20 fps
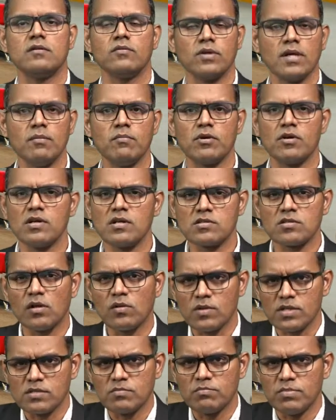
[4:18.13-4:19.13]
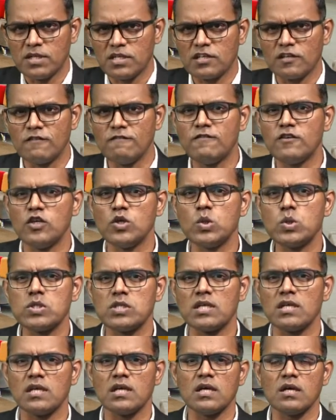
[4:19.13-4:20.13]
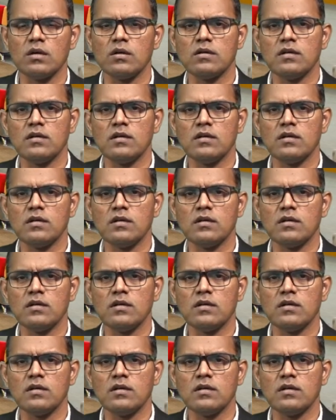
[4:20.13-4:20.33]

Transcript: Okay, because it's always a bit confusing,